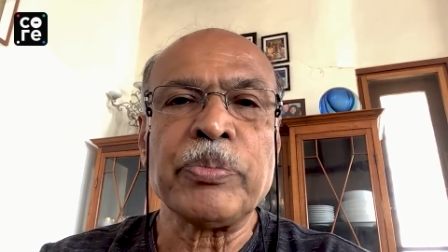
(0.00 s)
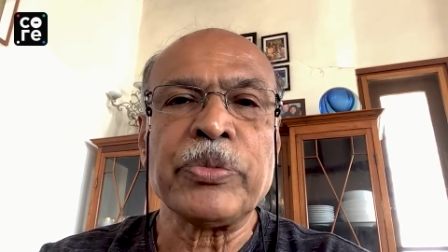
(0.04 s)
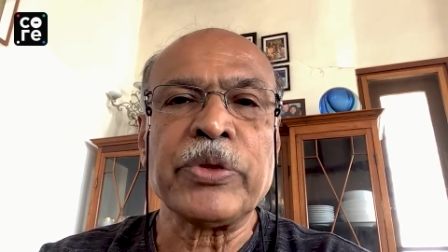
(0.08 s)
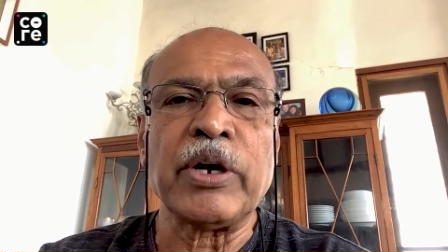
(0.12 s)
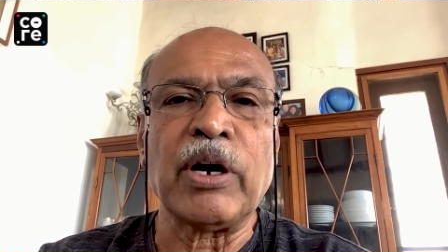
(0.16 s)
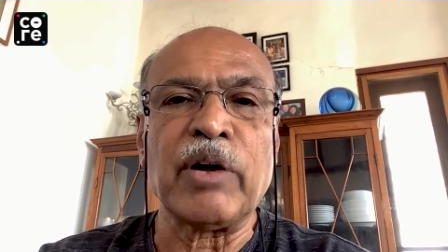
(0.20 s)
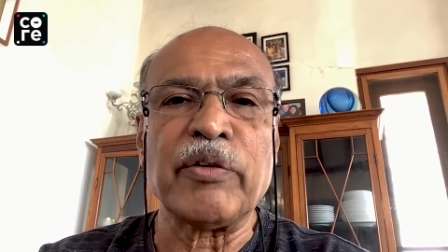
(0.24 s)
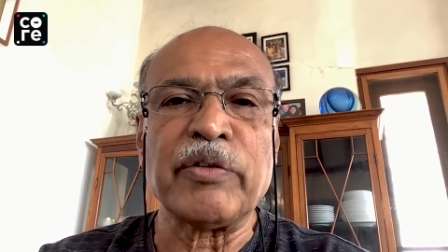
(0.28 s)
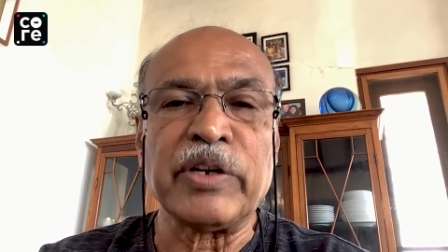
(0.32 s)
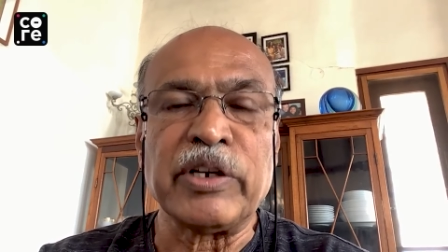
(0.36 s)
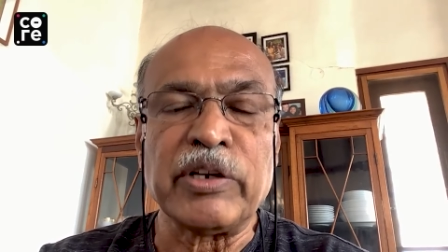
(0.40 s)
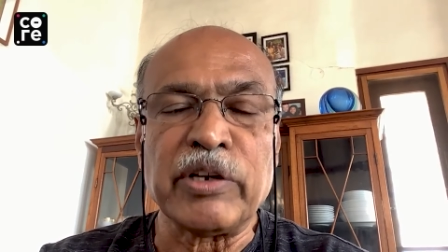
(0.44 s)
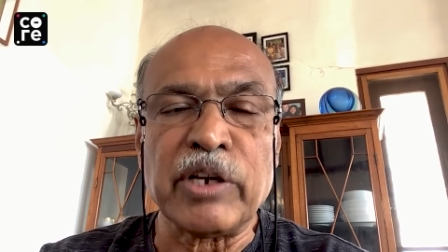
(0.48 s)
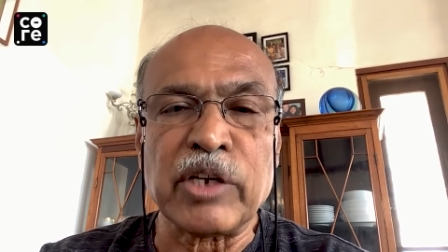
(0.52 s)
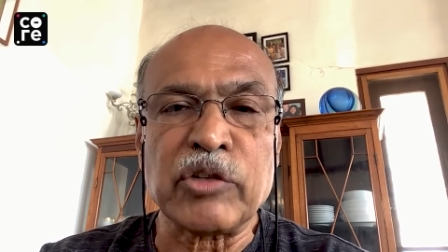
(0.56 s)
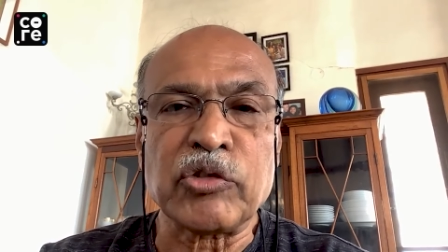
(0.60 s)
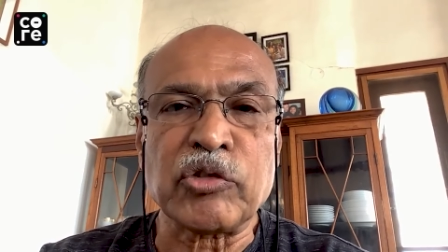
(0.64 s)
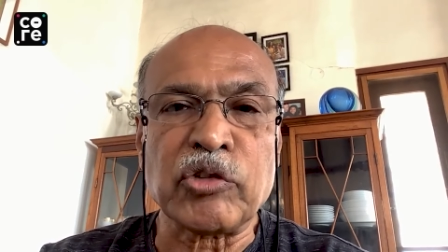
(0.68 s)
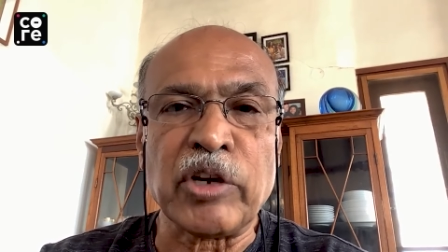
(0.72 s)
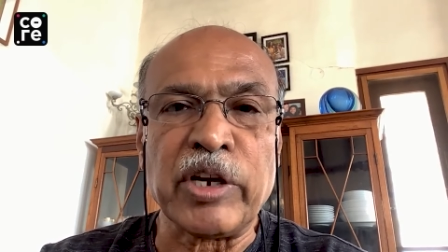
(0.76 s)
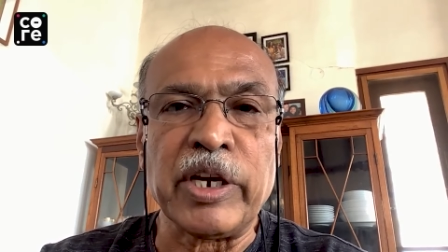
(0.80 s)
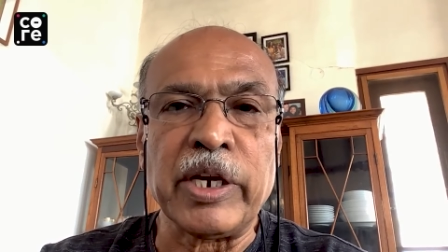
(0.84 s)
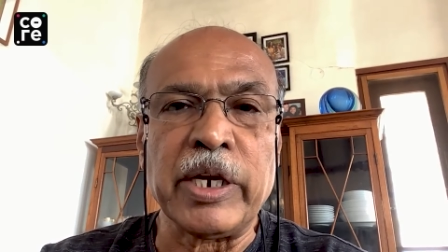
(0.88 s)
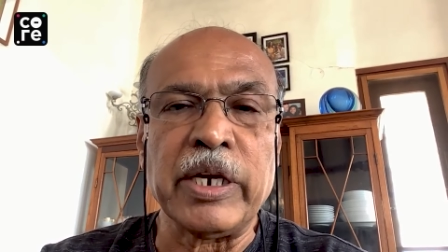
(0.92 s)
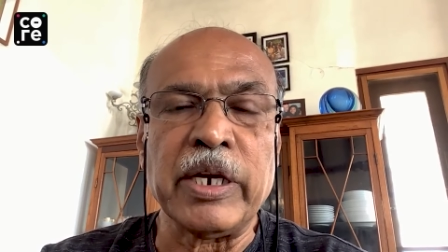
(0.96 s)
of
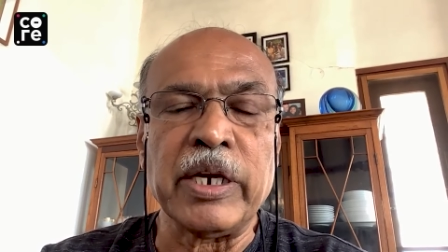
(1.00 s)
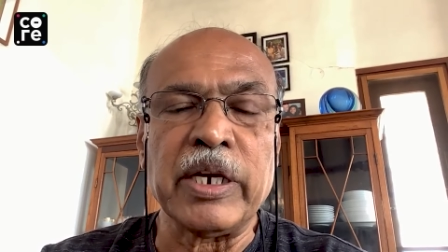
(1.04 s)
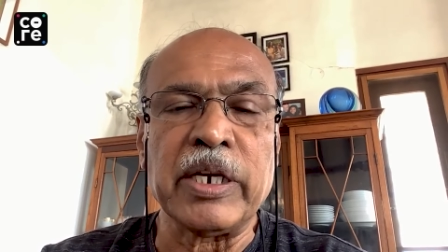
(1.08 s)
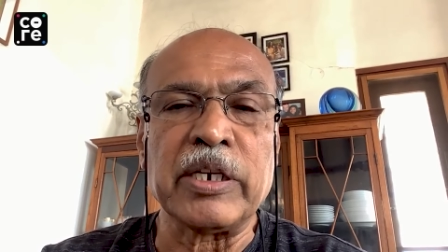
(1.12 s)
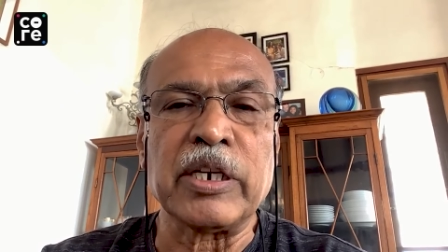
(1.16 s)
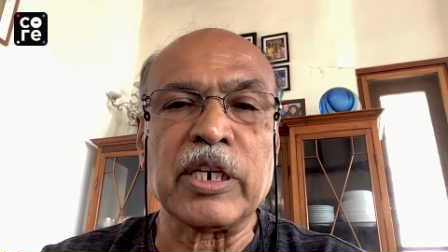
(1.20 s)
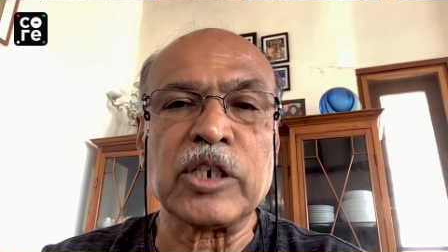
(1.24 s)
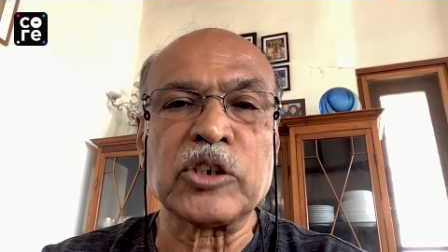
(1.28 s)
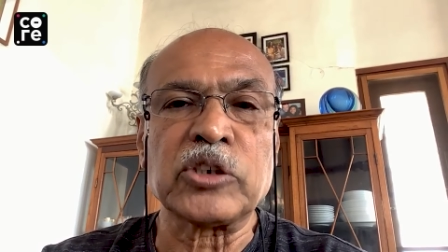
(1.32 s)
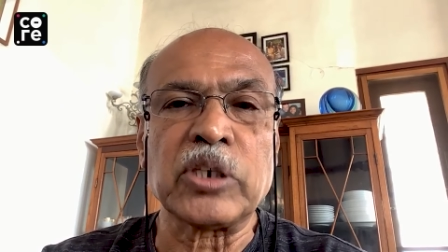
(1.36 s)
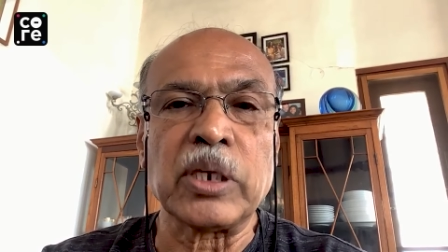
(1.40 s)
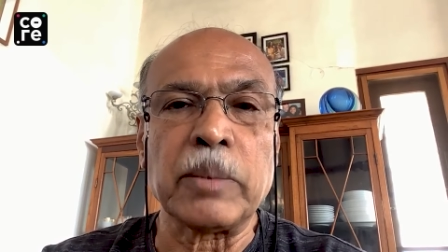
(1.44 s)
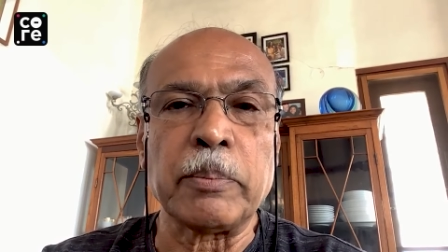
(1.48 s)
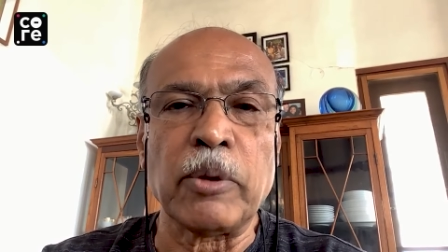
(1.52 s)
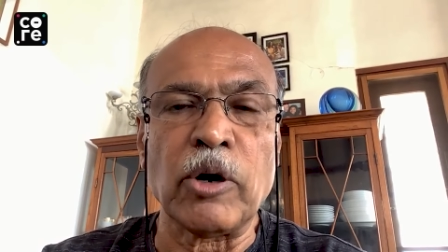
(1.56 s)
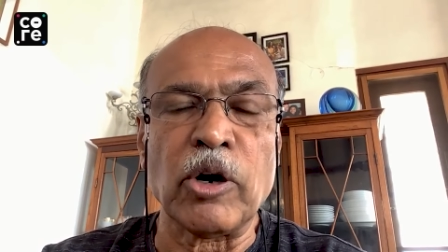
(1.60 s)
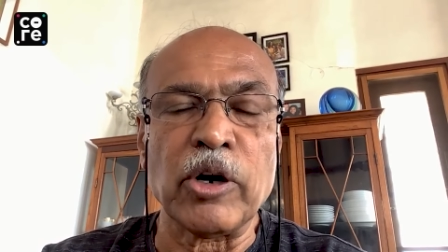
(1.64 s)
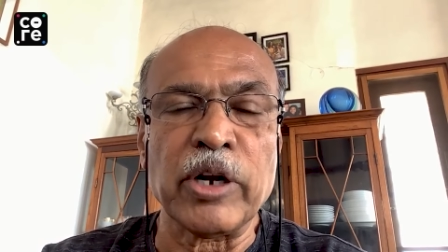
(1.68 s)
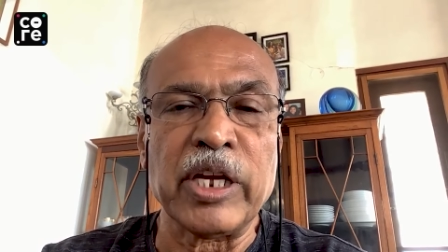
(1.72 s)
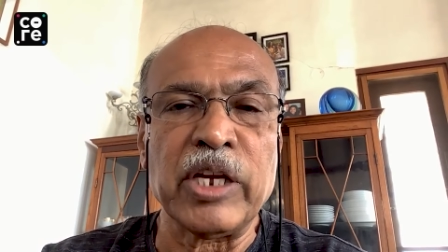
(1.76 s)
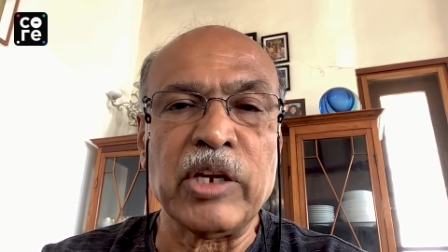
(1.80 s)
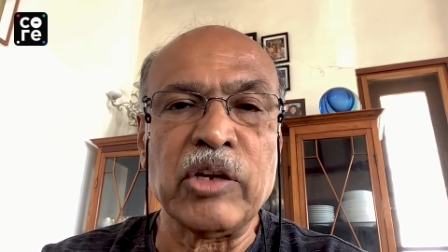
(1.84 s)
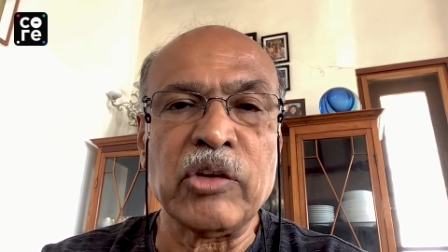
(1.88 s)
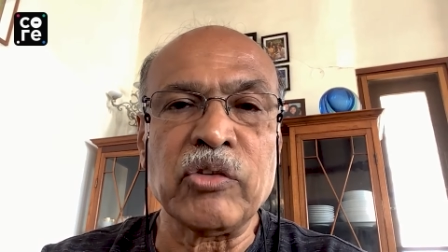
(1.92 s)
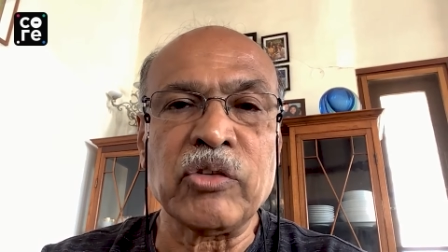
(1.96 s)
industry, industry
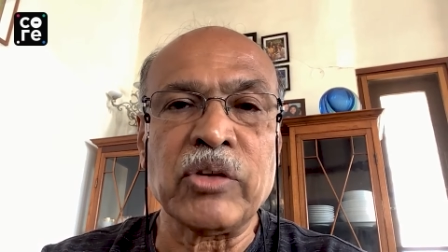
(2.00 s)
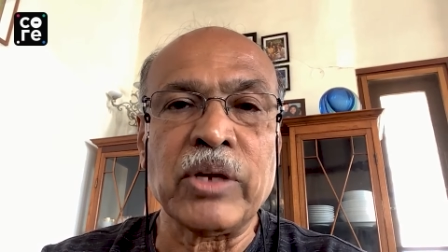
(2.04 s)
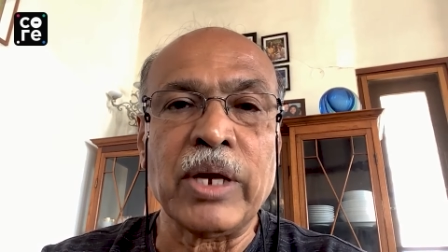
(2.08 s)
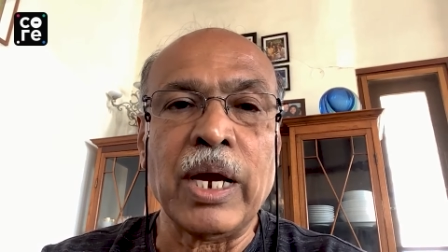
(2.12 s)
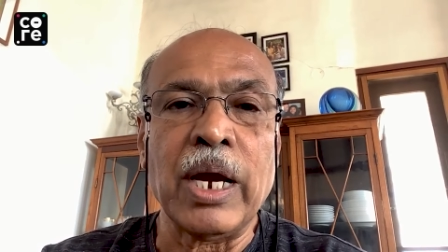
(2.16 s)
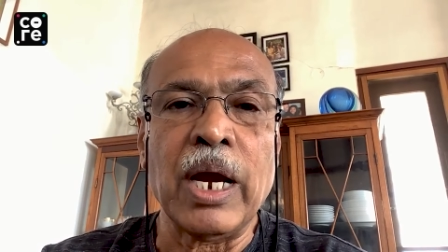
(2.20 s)
bodies,